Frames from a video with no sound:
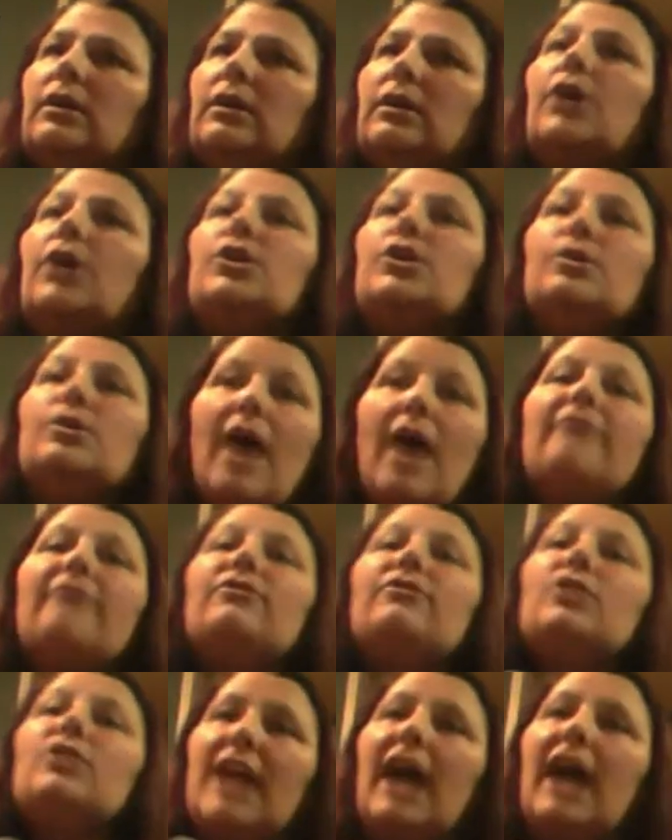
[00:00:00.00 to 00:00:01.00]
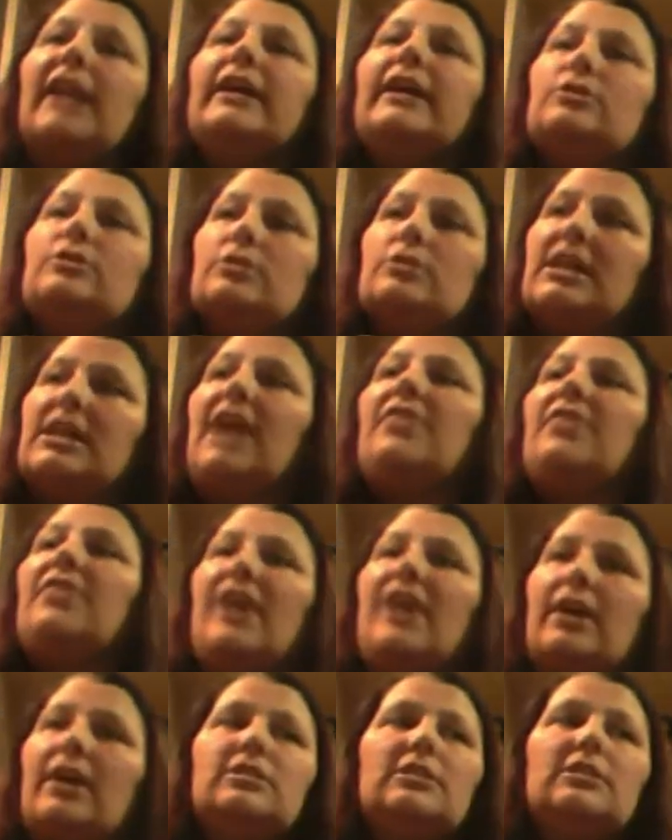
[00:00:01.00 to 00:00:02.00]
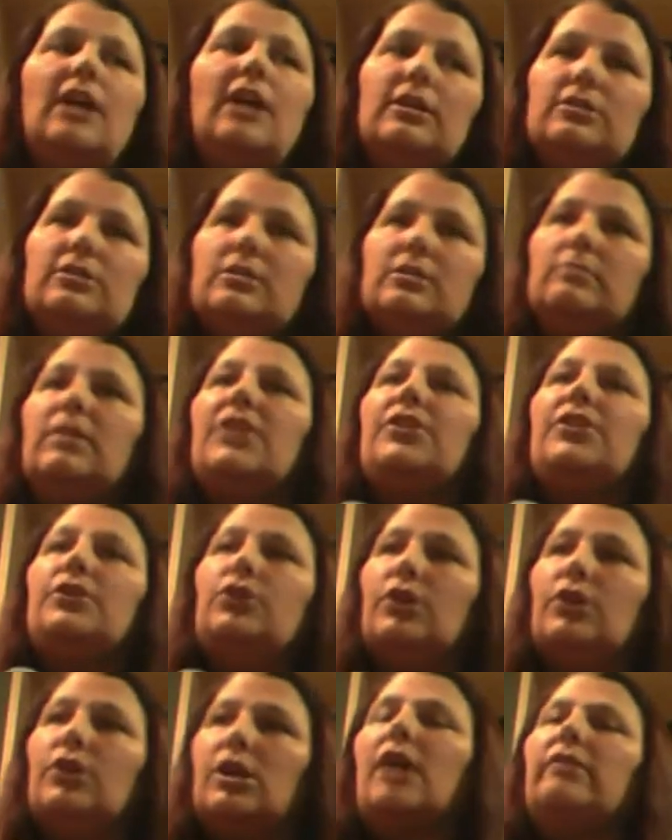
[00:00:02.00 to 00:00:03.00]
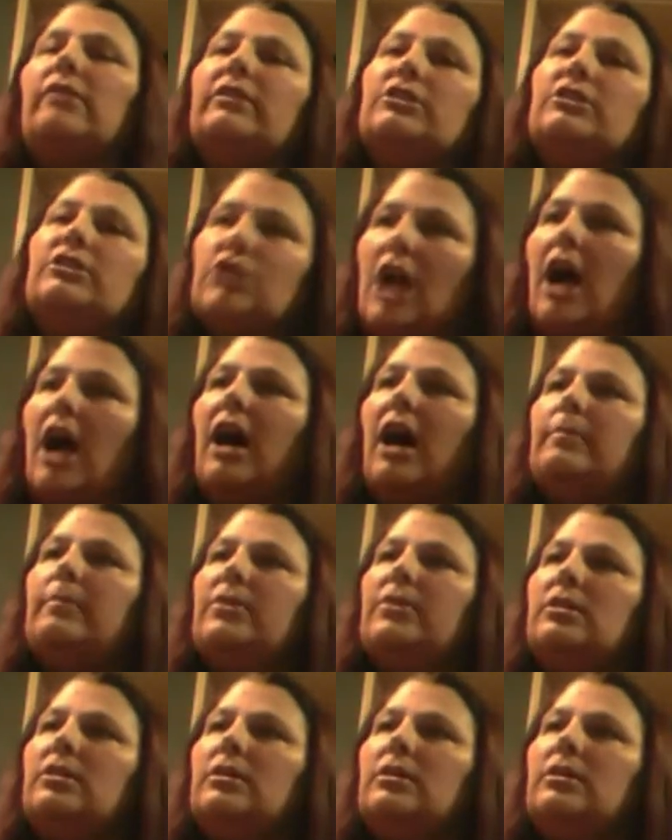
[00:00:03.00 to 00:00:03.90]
Are you ever getting to $10,000 a month in your current job?